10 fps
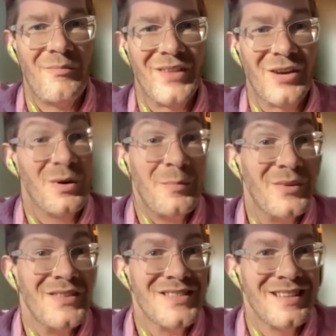
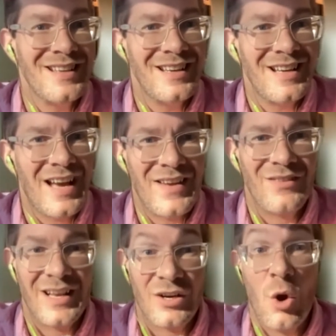equipment. And they
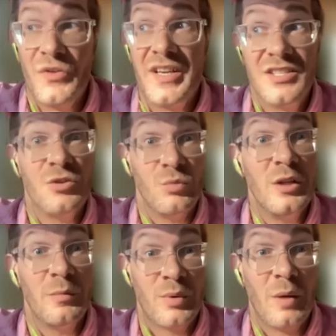were like, oh, this is a
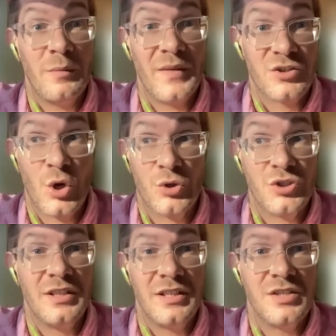real problem that's
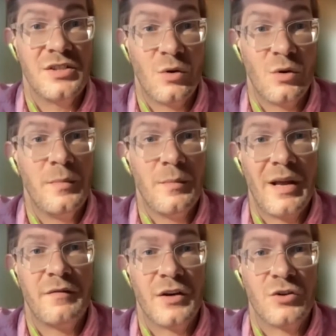costing these equipment
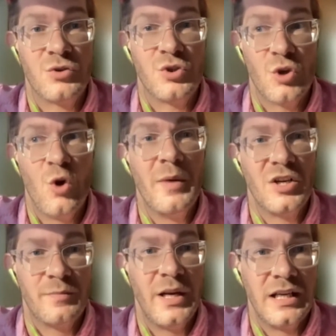manufacturers so
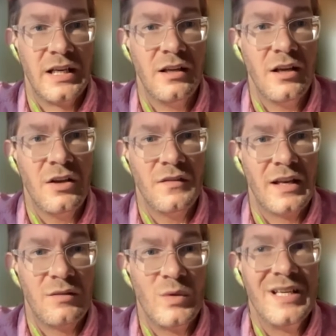much money
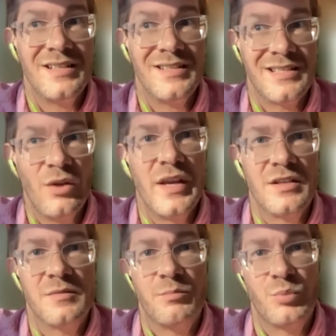that we can sell
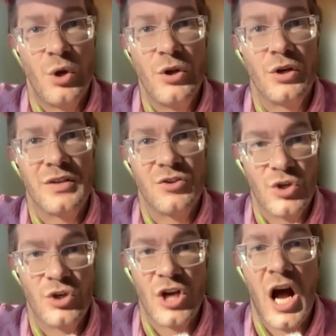this product at
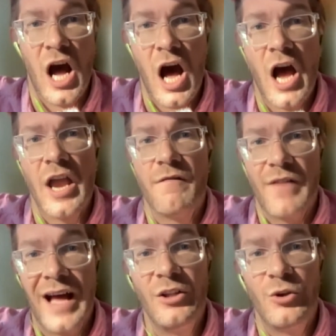such a high
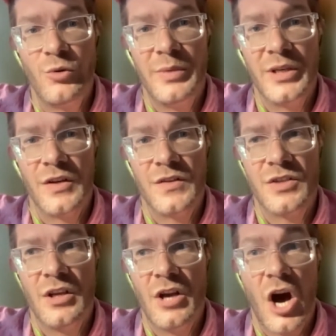value, because
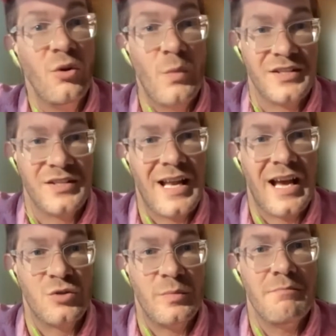otherwise it
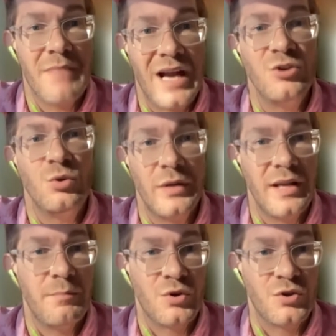has to be manual
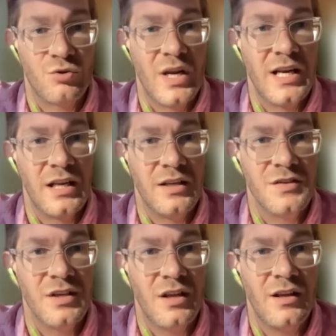in-person
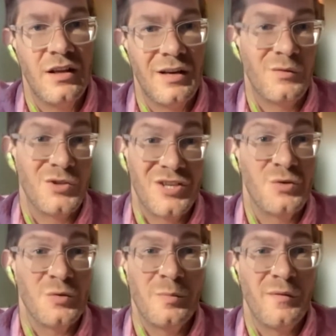trainings. And of course, this
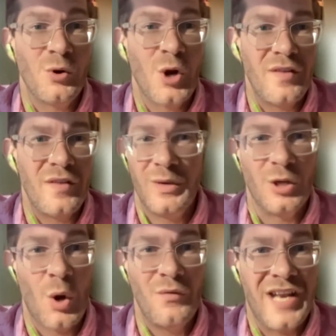was before COVID. When
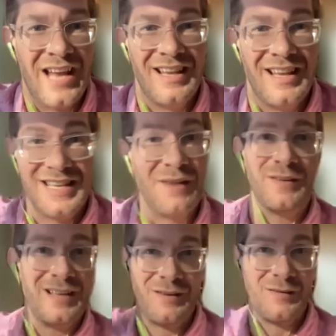COVID hit, they
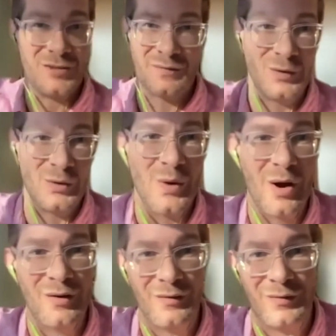definitely just flew
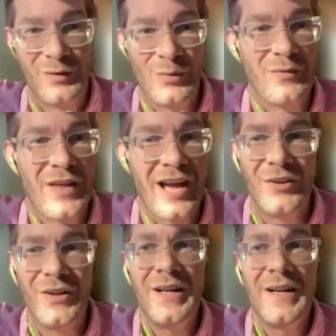off the handle.